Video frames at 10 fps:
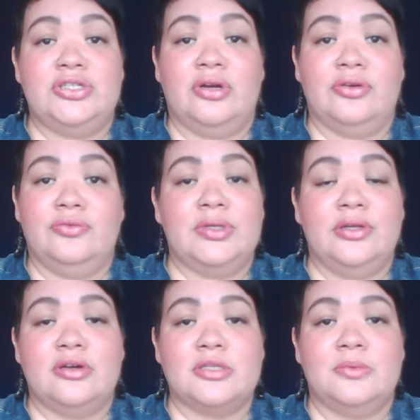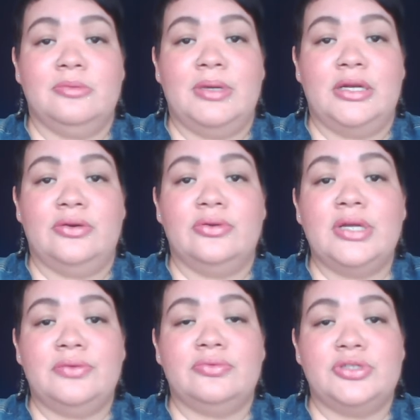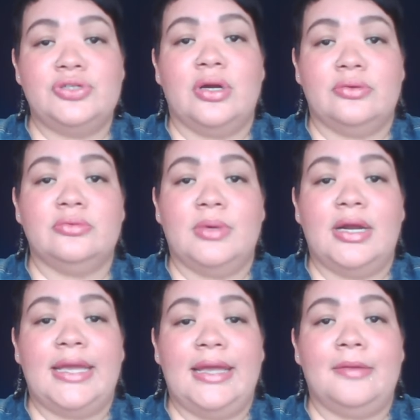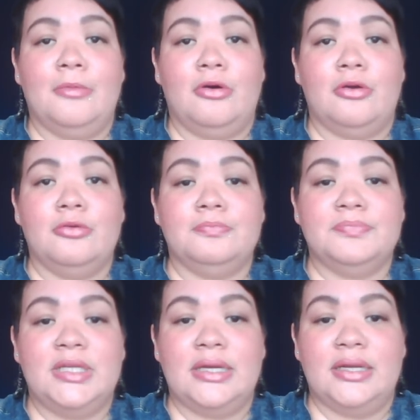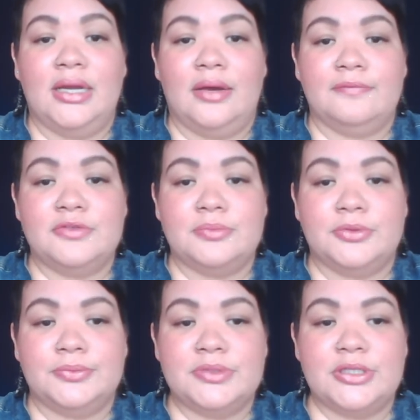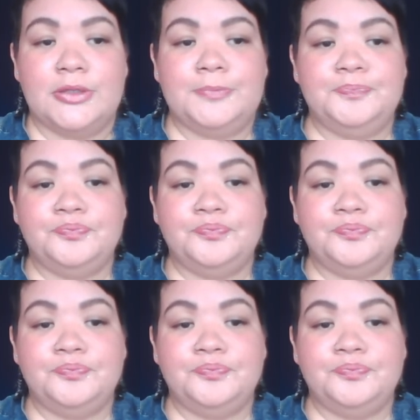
struggle with the hospital bed at all. I struggled when I came home getting comfortable. So